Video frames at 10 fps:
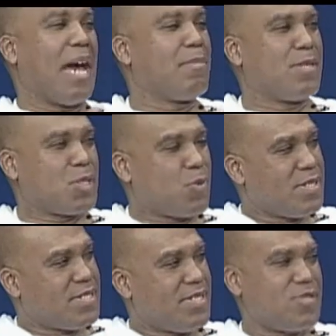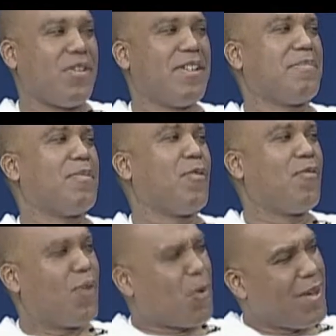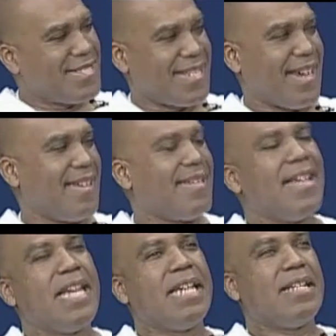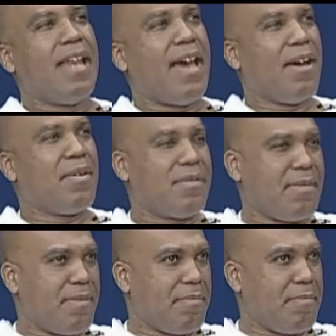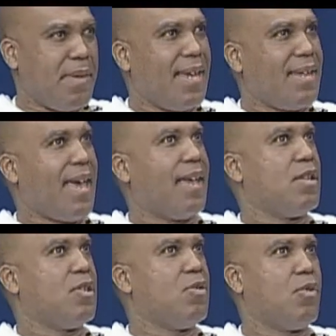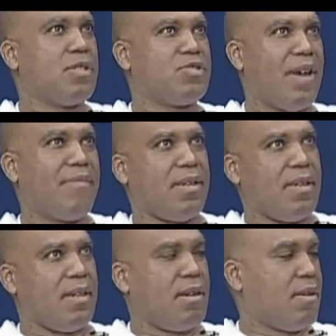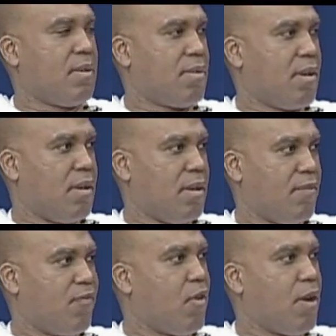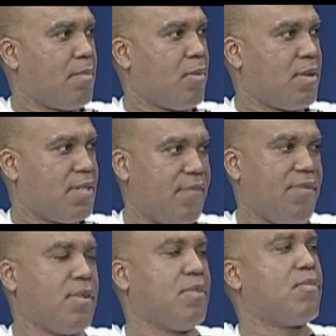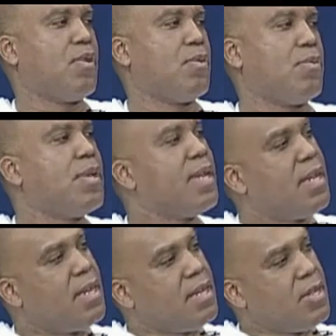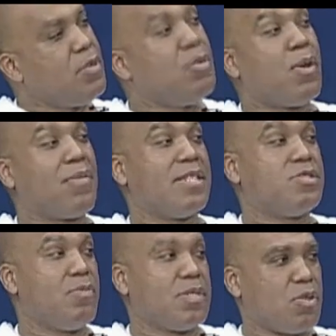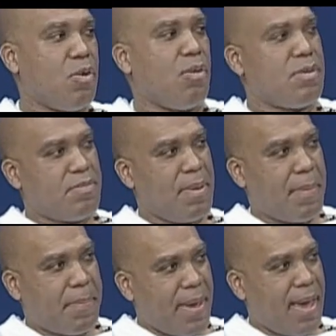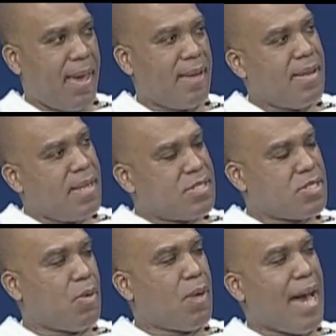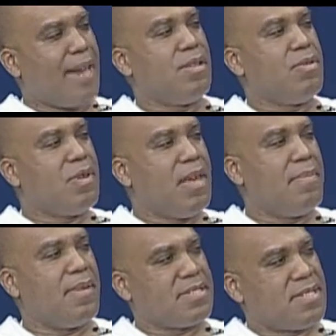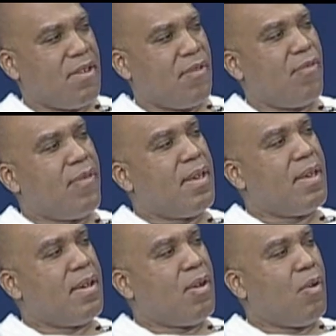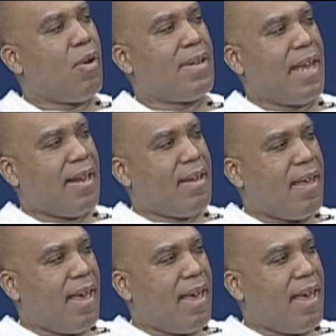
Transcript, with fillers: I'm going to switch to trainer mode for a quick second. Now, being that you are traveling a, a, far more difficult road, you know that you must always be prepared. So, how do you keep yourself on that